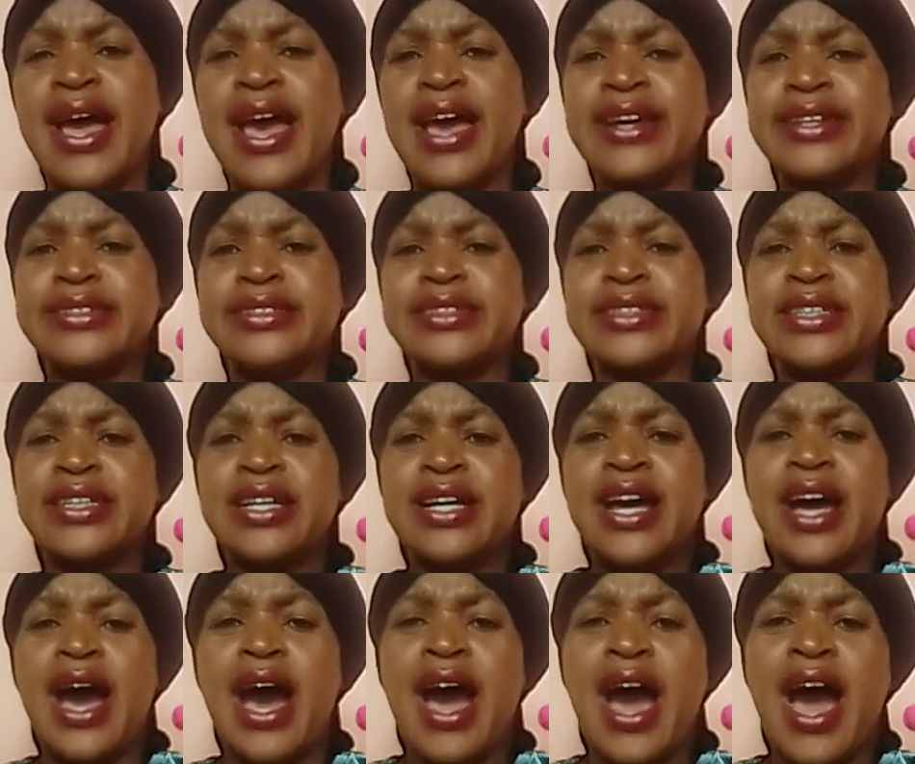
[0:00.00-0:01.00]
and
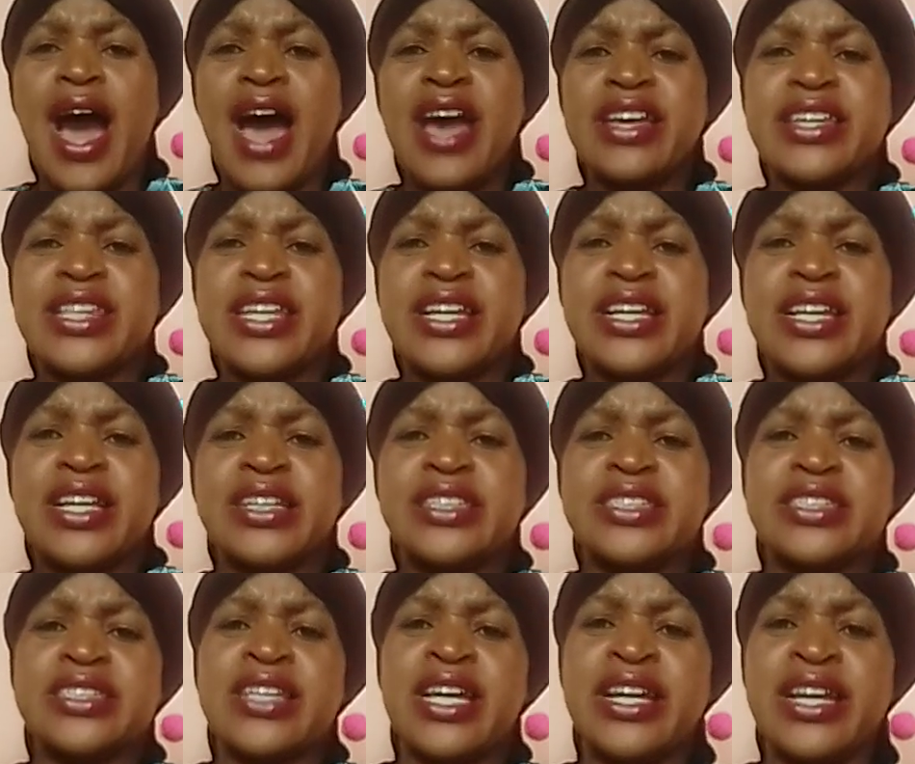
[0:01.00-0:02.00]
I think
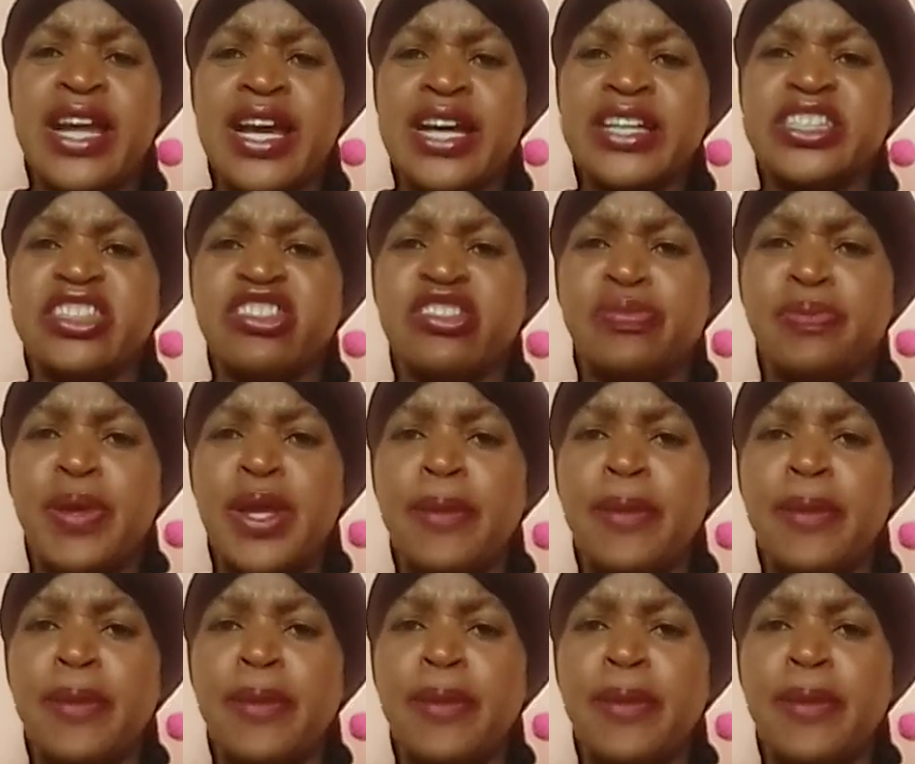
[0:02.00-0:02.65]
it's the negative